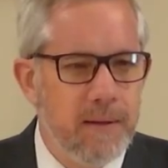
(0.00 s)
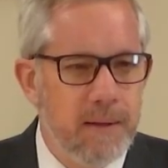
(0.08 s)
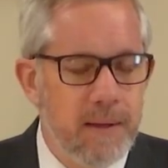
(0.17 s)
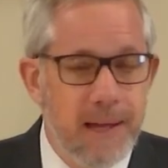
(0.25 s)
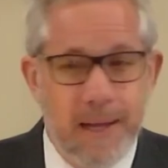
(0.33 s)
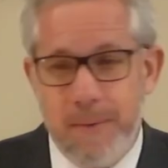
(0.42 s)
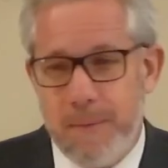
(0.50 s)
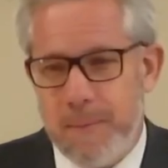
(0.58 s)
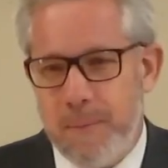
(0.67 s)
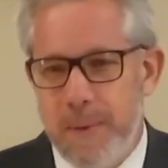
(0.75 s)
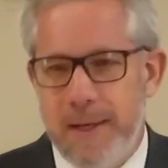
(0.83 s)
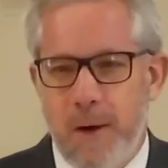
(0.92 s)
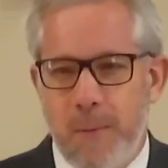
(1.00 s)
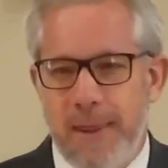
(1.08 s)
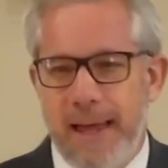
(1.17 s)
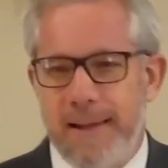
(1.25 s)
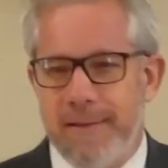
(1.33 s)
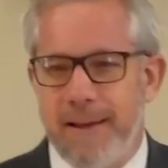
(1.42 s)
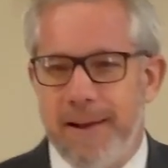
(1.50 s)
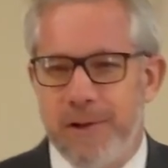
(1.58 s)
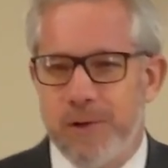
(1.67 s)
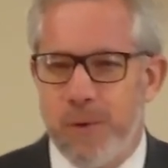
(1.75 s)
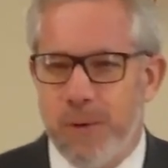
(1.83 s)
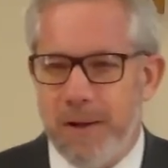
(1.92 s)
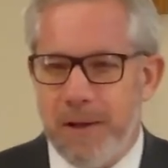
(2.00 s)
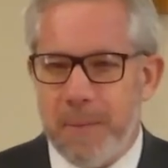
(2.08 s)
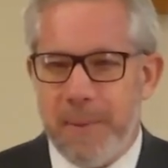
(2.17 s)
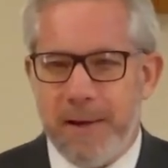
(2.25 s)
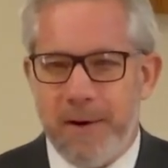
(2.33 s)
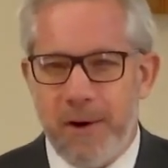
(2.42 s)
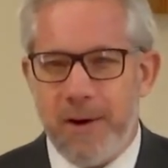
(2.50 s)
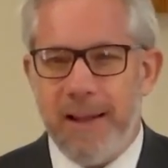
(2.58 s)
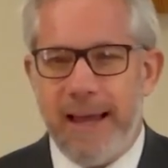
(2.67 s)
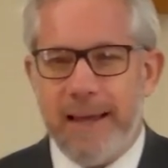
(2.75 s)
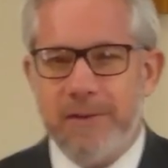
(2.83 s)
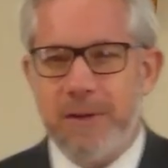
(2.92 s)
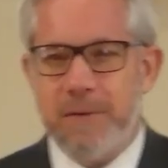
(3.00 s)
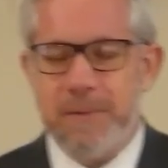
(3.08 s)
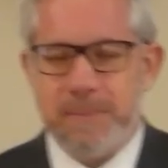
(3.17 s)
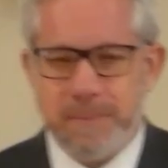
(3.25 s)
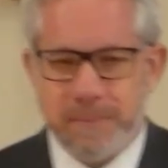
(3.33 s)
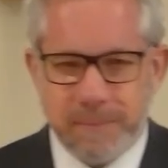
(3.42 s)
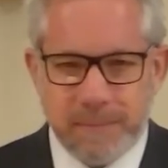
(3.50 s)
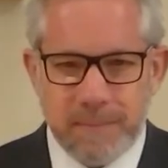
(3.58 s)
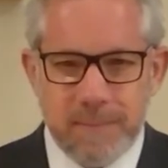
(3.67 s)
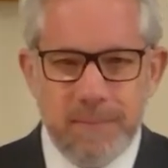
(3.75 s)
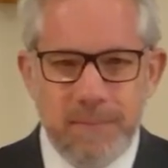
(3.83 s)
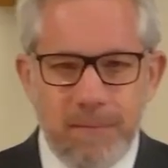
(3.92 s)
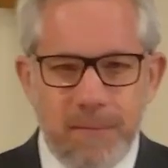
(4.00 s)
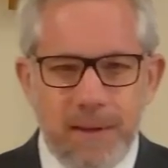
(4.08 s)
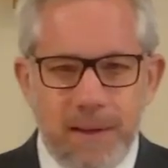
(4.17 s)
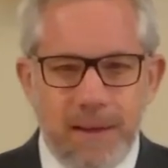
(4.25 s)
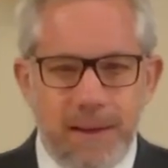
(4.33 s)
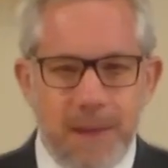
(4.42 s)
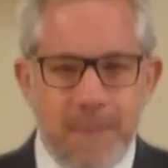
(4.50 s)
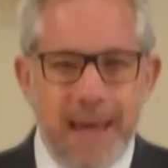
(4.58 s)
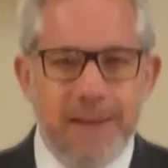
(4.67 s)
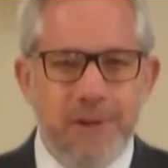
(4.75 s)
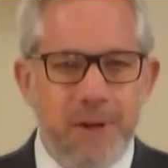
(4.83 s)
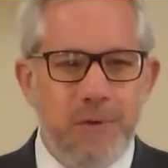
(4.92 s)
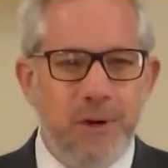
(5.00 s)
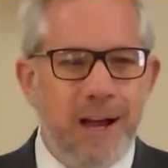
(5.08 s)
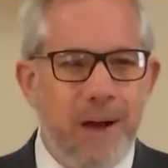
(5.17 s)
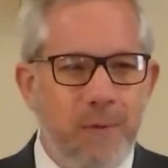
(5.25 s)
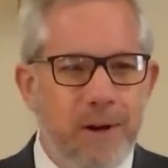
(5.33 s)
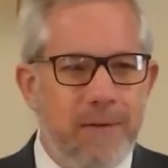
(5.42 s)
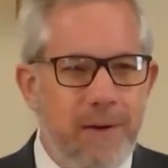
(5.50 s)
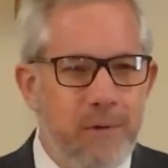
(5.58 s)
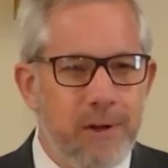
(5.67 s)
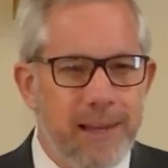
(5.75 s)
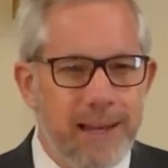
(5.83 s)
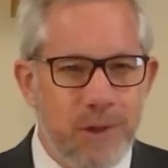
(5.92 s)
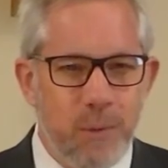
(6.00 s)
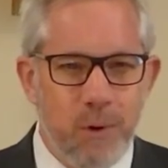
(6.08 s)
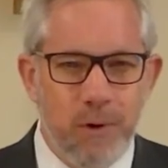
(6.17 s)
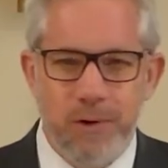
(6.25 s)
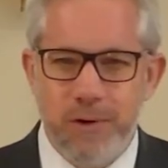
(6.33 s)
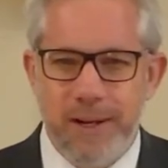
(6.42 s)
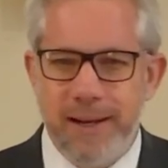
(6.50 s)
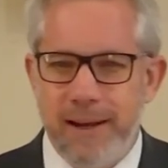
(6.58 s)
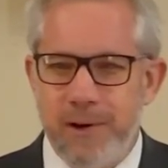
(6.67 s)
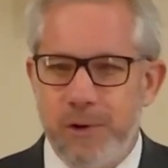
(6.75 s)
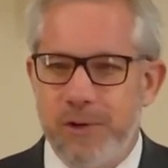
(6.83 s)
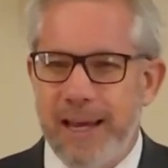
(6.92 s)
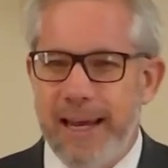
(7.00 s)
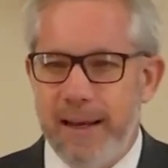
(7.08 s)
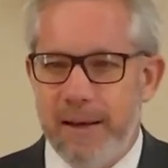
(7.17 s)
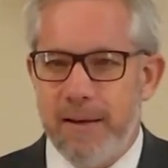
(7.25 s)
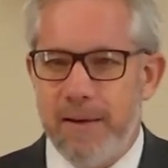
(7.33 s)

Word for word: And we dealt with that in Sunday school a little bit in our class of imagine if you got rid of everything in the world you didn't understand.